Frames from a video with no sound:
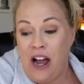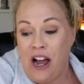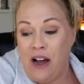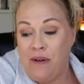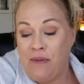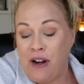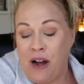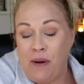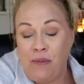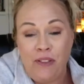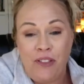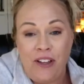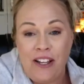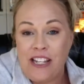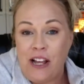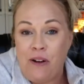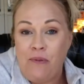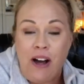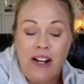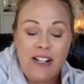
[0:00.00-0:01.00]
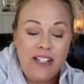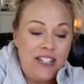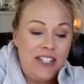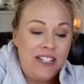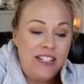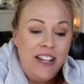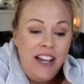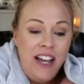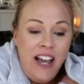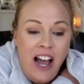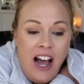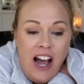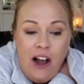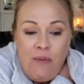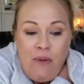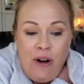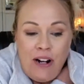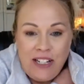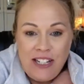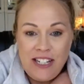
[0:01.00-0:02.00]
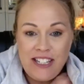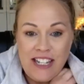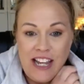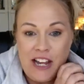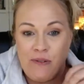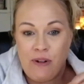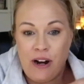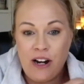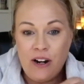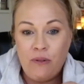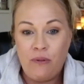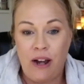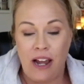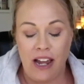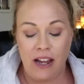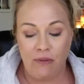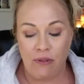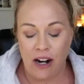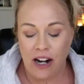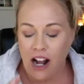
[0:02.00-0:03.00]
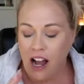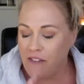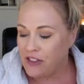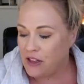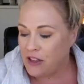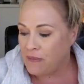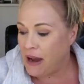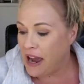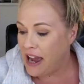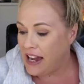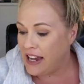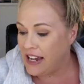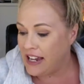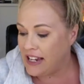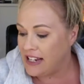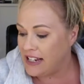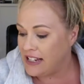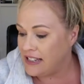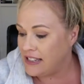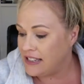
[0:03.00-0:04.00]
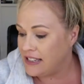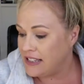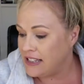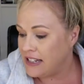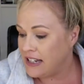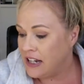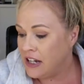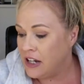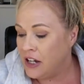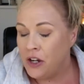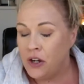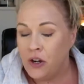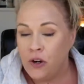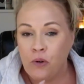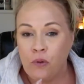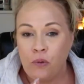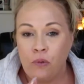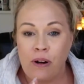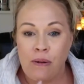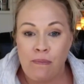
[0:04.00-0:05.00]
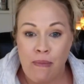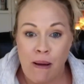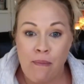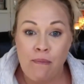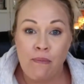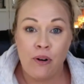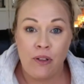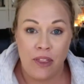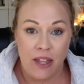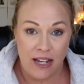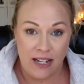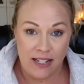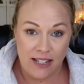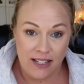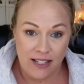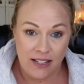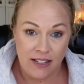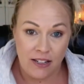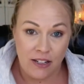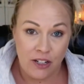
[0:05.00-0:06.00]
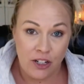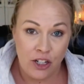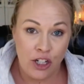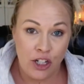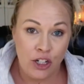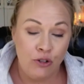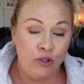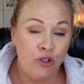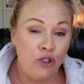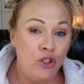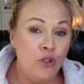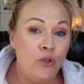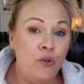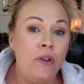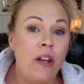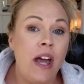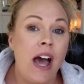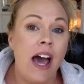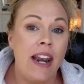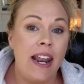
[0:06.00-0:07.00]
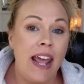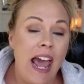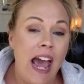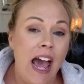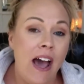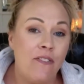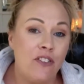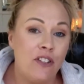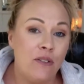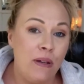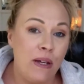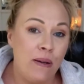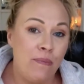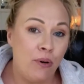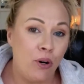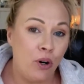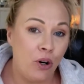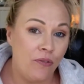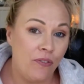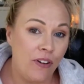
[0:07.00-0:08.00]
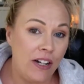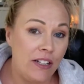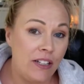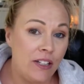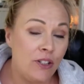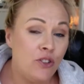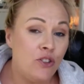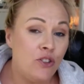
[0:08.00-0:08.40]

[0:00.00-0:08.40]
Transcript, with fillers: Uh, a couple of things I want to I want to say right away, right off the bat, is remember this: you do not have to be perfect